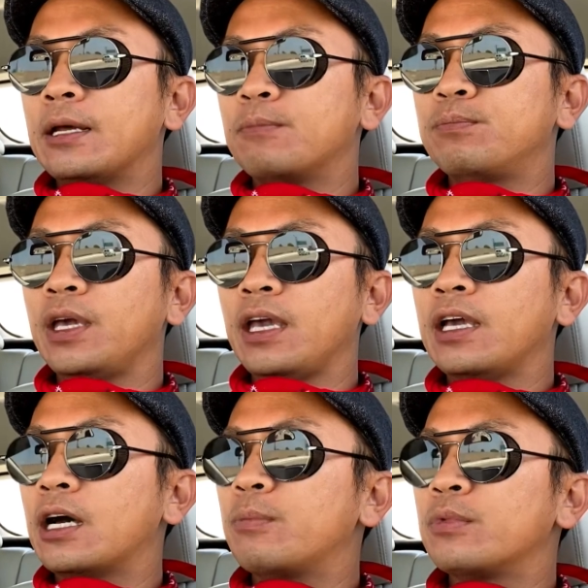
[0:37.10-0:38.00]
up picking
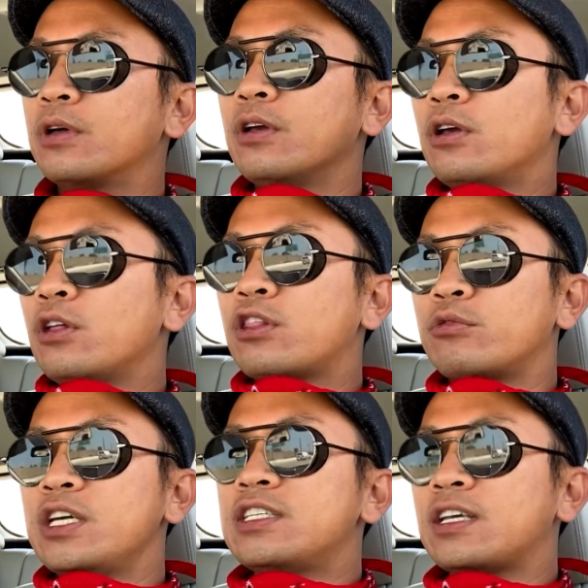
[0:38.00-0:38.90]
up
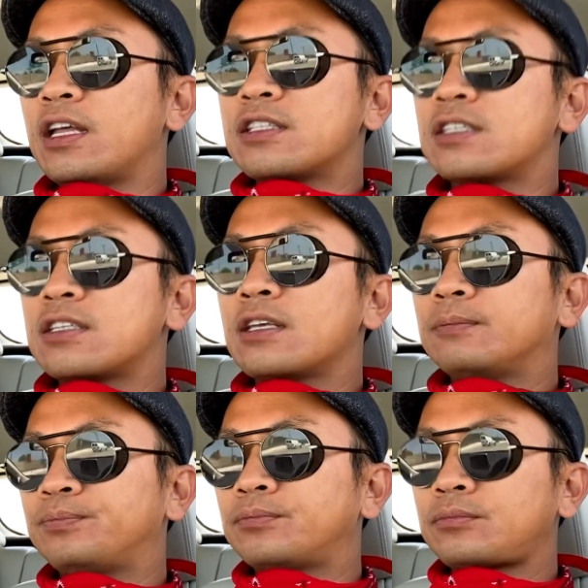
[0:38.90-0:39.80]
three sets.
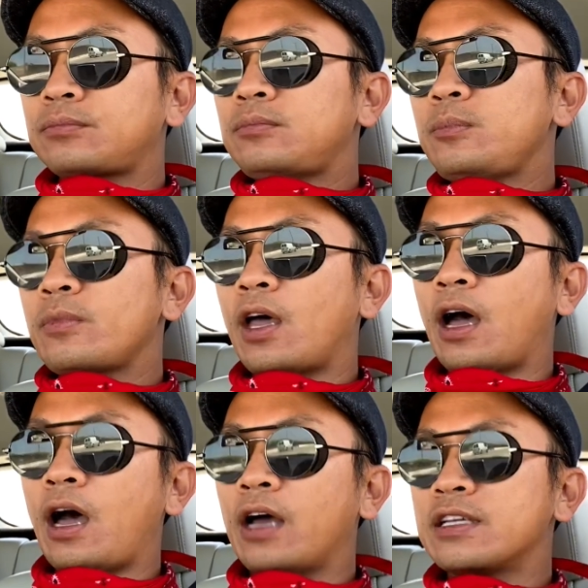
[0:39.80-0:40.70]

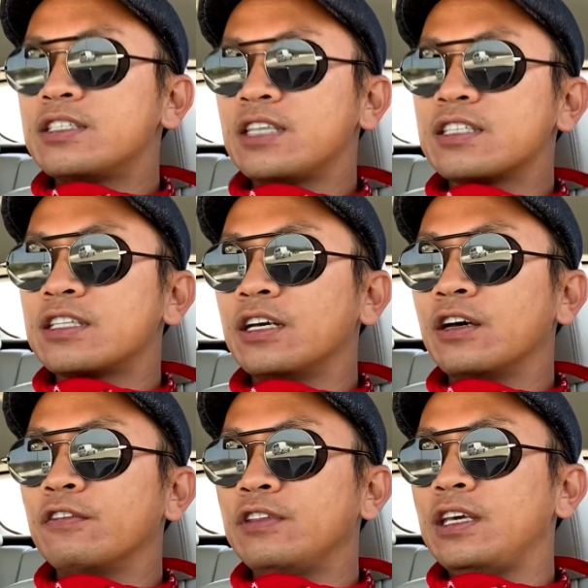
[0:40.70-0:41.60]
Uh, consist
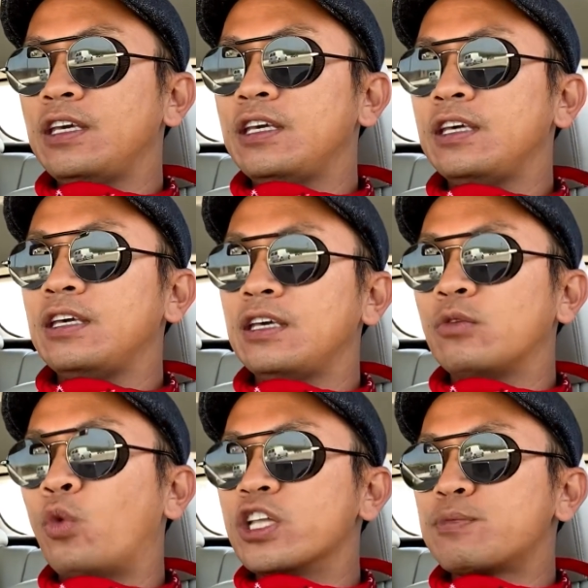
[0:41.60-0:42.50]
of the
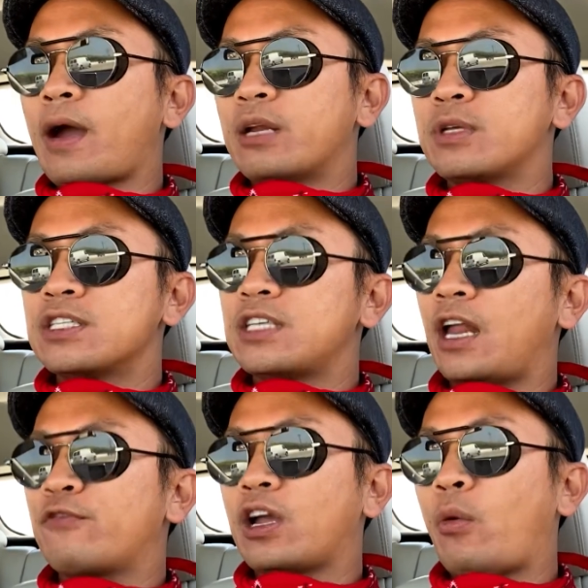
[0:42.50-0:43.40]
one Spider-Man set, I
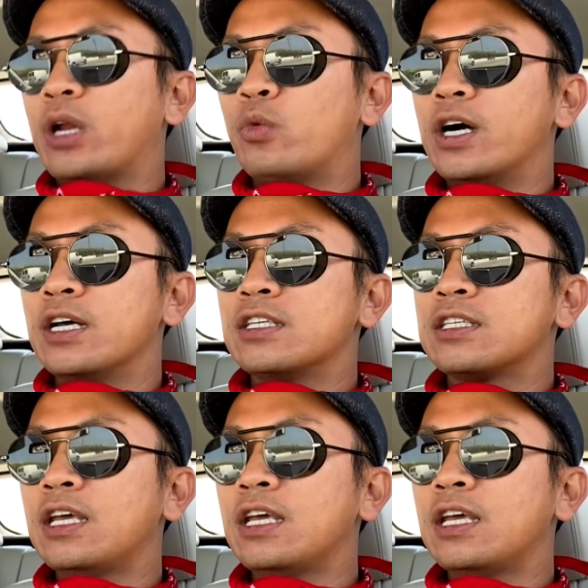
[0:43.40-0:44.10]
forgot what it was,